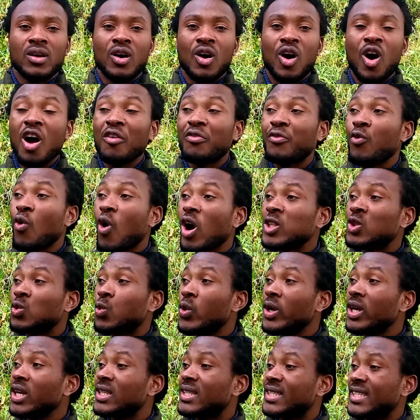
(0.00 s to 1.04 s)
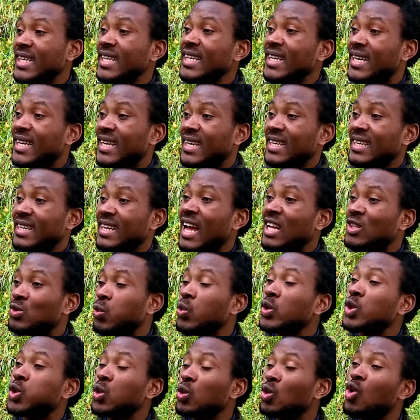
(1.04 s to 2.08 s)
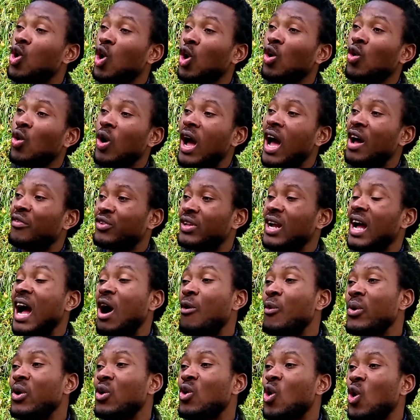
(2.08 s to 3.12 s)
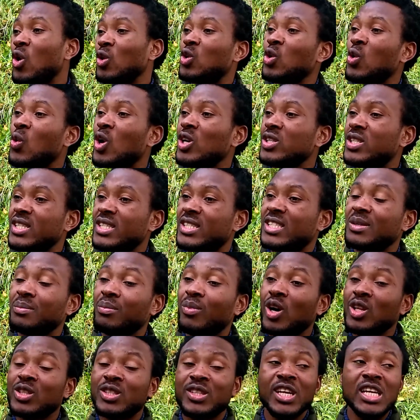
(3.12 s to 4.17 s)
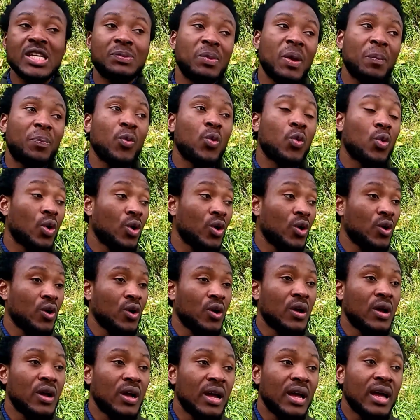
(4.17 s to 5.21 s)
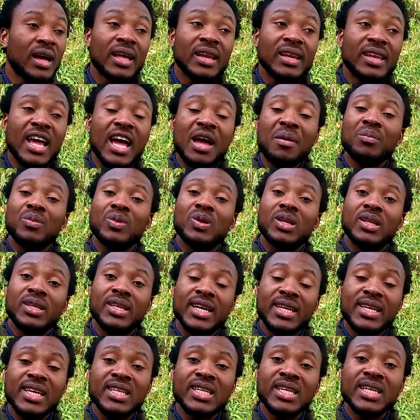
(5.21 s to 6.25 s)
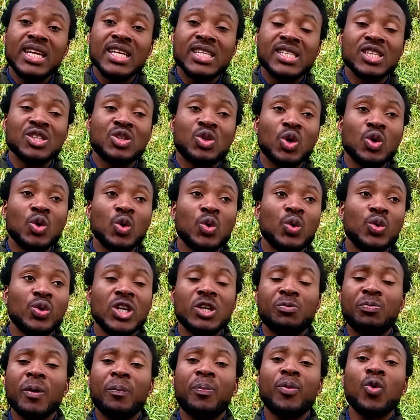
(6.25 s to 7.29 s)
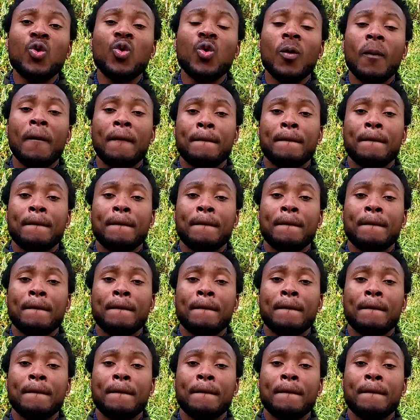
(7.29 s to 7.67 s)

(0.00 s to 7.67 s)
of what we think that we should go after, and we go towards it. But these people, they didn't listen to you. These people,